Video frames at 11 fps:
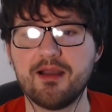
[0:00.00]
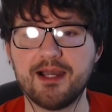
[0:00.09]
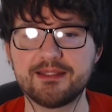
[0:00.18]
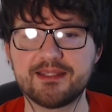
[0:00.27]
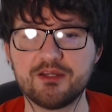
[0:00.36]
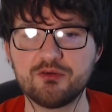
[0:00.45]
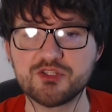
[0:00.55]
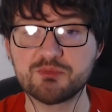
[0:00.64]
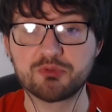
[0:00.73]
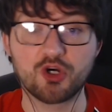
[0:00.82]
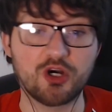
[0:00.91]
and how it's
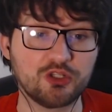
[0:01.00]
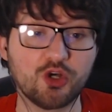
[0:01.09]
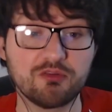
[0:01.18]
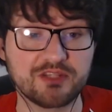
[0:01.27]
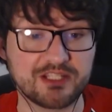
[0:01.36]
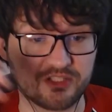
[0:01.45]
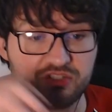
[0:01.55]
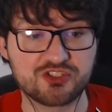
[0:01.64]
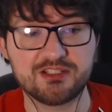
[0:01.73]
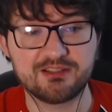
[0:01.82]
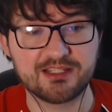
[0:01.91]
brought a lot of the
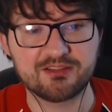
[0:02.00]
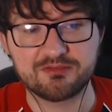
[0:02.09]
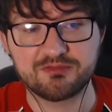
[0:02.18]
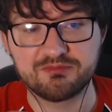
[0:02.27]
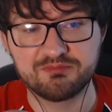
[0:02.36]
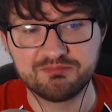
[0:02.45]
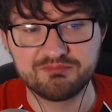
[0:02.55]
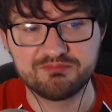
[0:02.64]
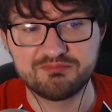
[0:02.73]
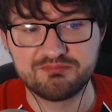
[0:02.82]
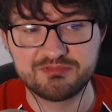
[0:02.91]
country kind of
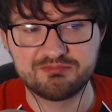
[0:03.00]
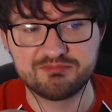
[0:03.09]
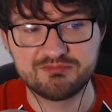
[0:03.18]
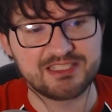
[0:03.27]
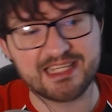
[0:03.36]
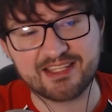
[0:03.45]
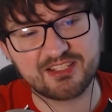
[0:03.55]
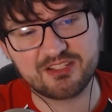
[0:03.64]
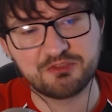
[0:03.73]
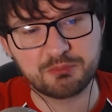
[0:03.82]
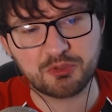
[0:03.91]
together
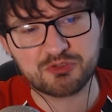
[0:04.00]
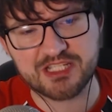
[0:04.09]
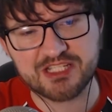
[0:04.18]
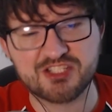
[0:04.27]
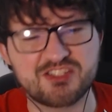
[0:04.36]
in a football sense.